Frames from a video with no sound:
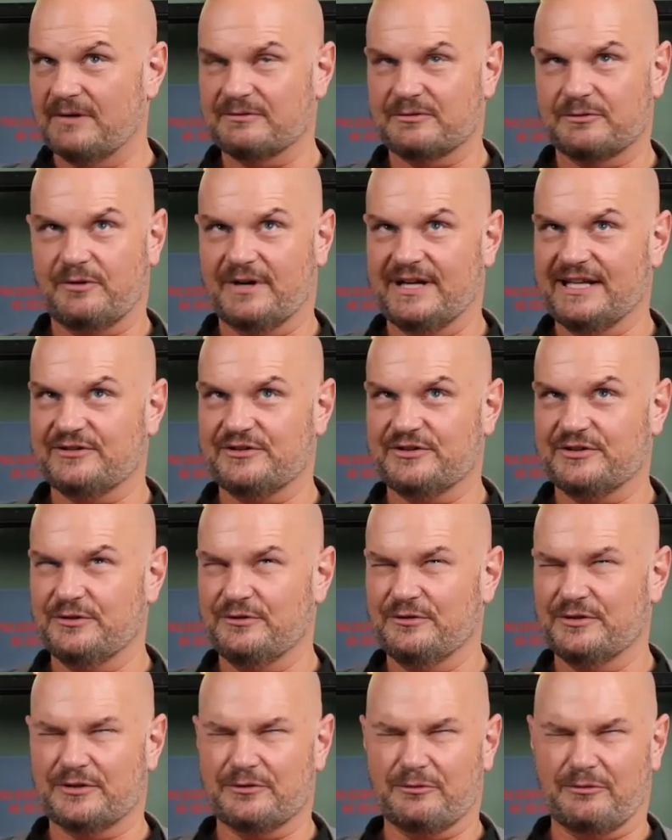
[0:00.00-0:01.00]

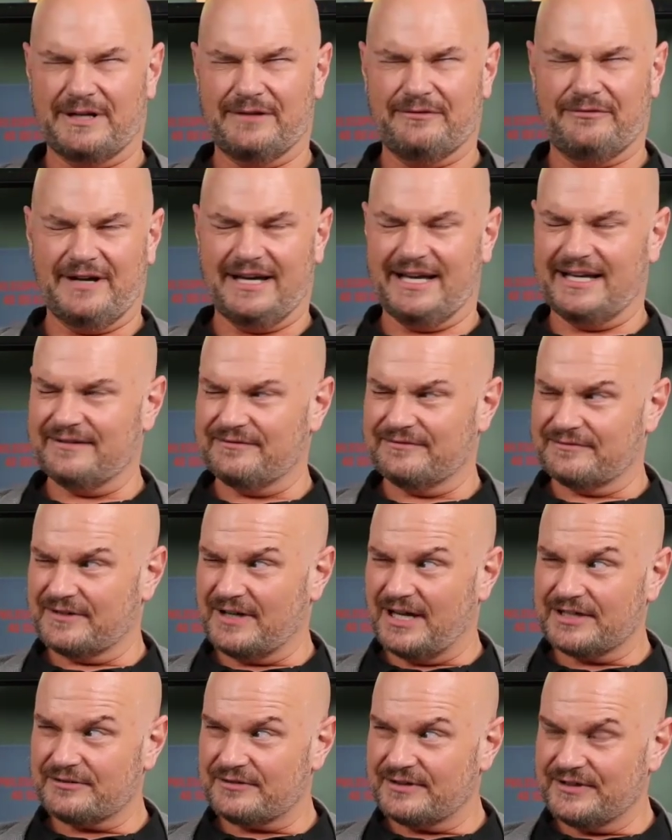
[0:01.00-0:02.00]
22 to 25
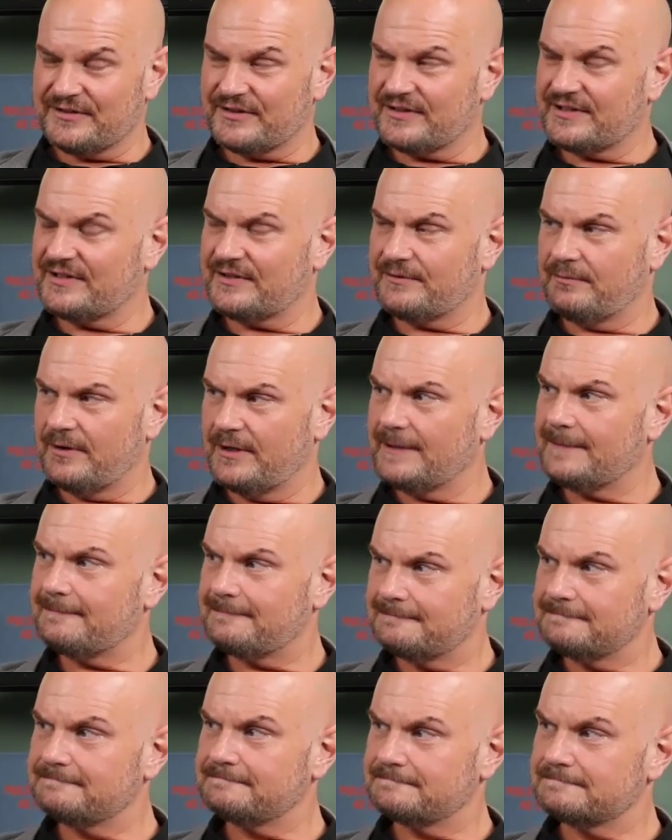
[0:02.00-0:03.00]
countries at this point?
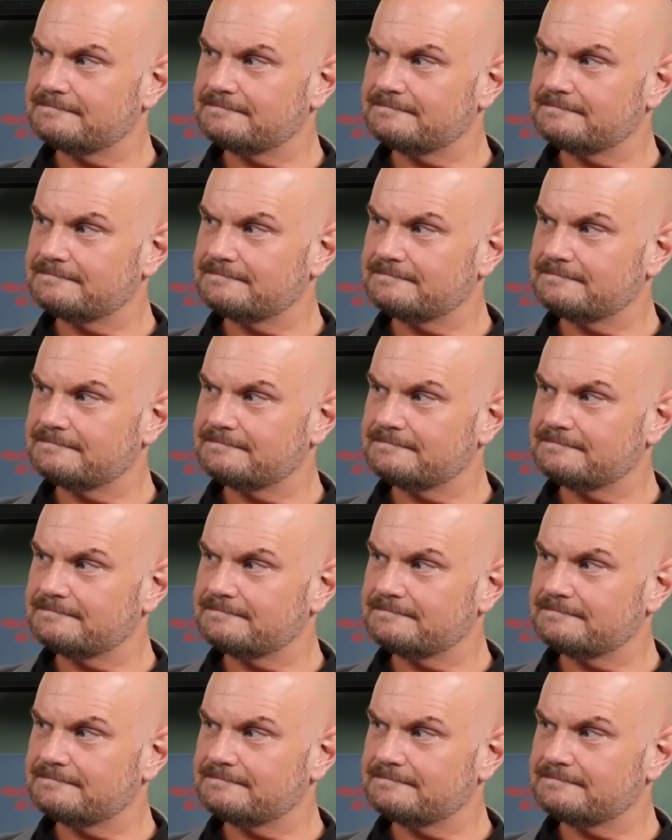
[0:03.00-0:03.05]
